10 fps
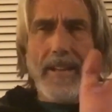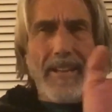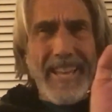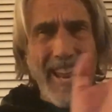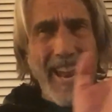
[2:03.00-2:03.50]

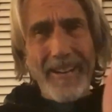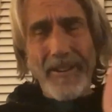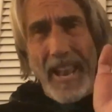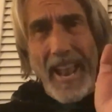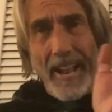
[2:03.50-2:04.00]
cannot
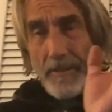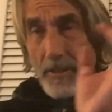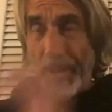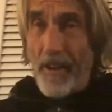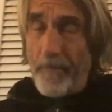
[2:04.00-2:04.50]
get out of
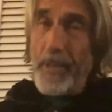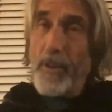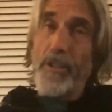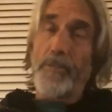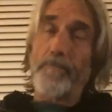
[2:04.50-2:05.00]
self
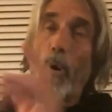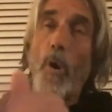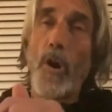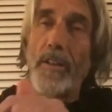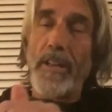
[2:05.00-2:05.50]
because Paul